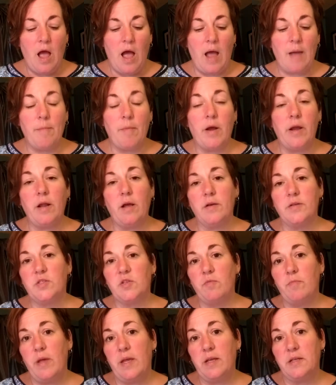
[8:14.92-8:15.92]
I might
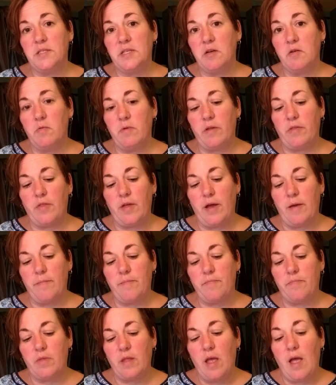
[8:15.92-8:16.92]
also make a deal with
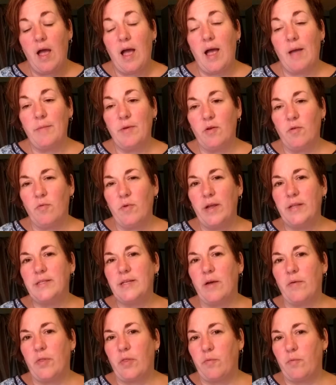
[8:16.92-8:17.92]
them. "I'm going to write
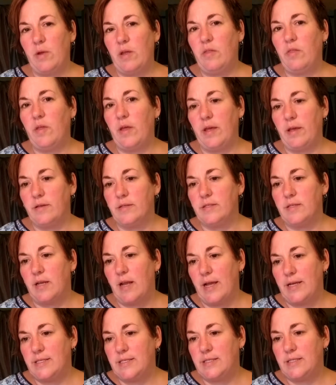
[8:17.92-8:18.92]
down 3 things that
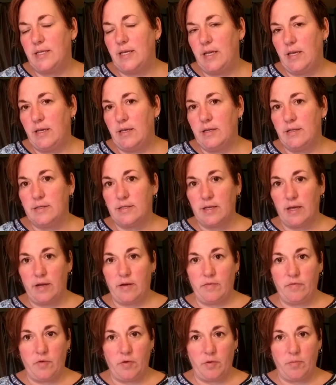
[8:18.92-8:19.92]
I see
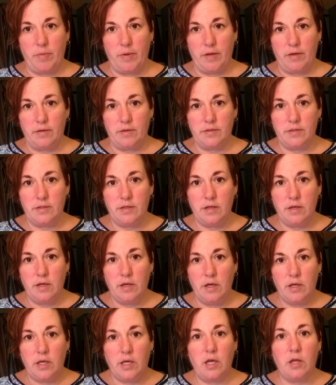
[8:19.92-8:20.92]
inside of your build.
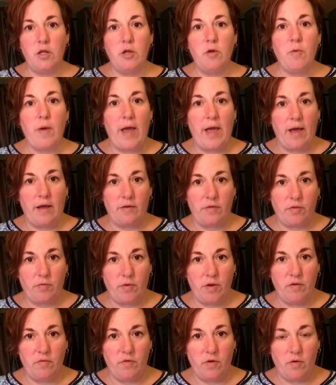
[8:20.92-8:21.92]
Can you add
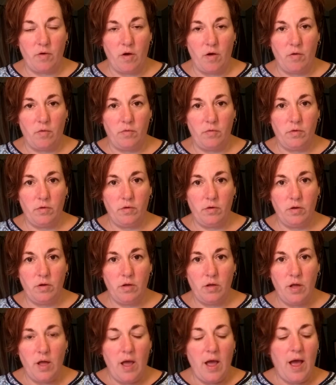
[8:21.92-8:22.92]
3 of your own?"
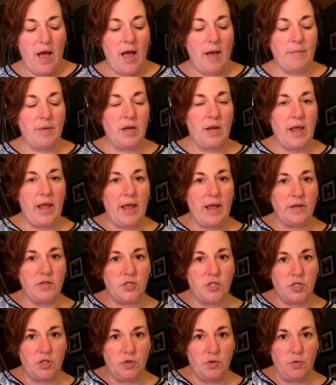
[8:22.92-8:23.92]
"I'm going to add
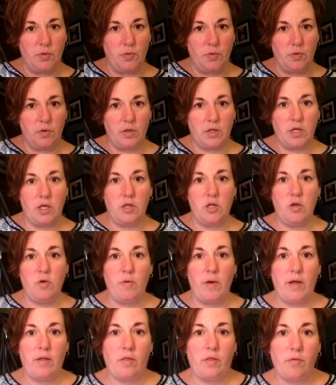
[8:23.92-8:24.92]
2. Can
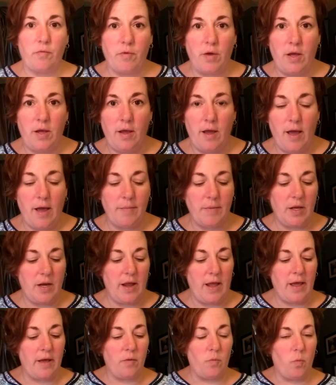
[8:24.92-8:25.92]
you add 3? I'm going
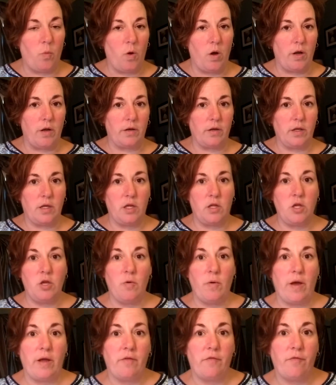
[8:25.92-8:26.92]
to add 1. Can
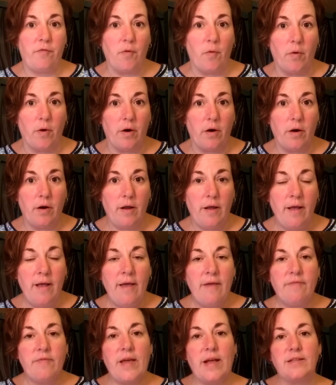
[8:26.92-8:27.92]
you add 4?
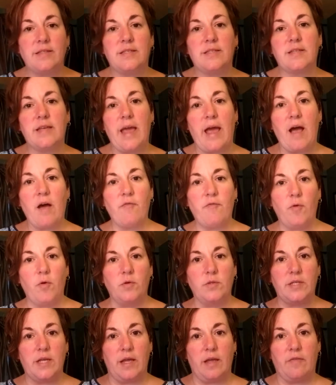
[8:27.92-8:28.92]
That
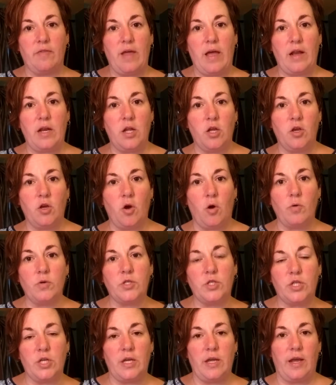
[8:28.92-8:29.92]
scaffolding, that
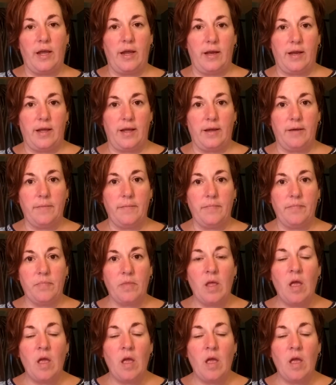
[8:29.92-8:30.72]
negotiating